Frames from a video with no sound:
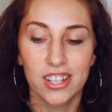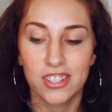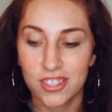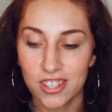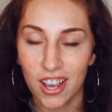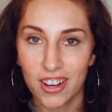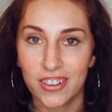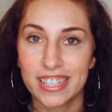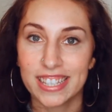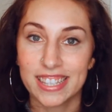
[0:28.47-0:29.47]

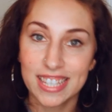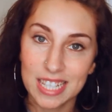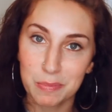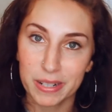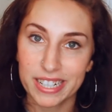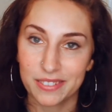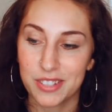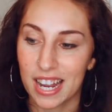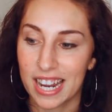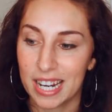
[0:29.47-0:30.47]
So this period of
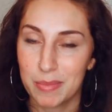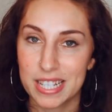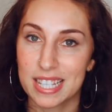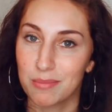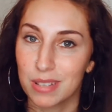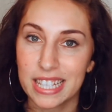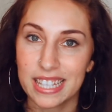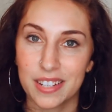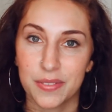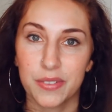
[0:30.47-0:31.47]
time is
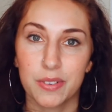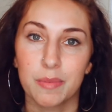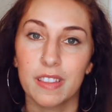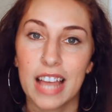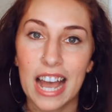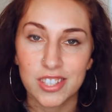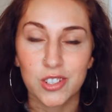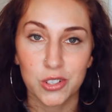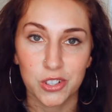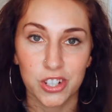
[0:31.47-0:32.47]
completely different from the last
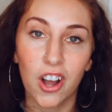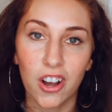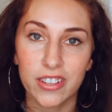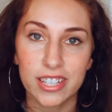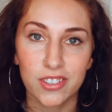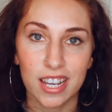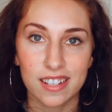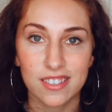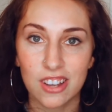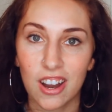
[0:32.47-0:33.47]
grocery haul that you
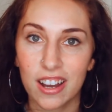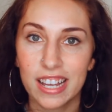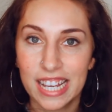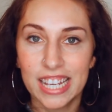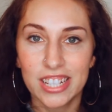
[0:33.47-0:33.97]
guys saw.